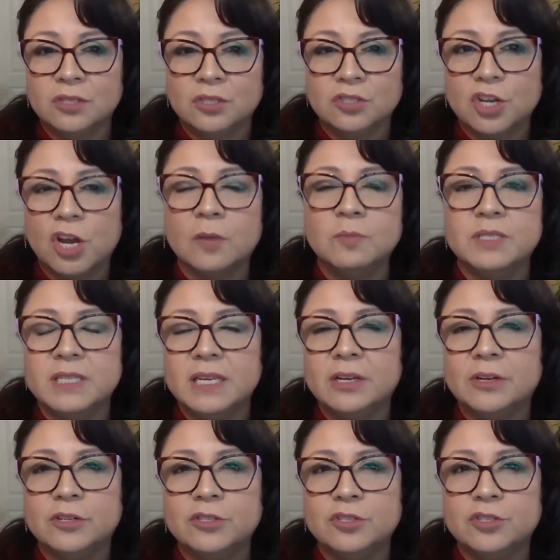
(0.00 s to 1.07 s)
job
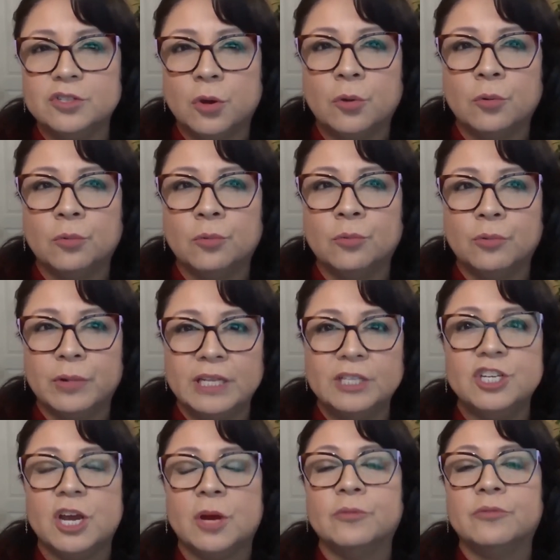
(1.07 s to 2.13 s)
seekers don't
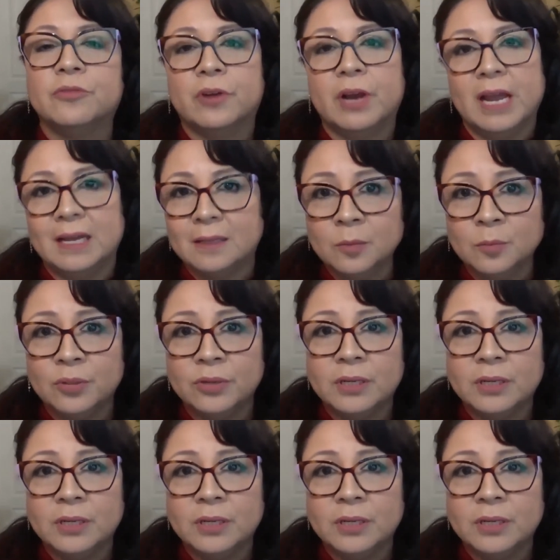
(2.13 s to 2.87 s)
reach out for help,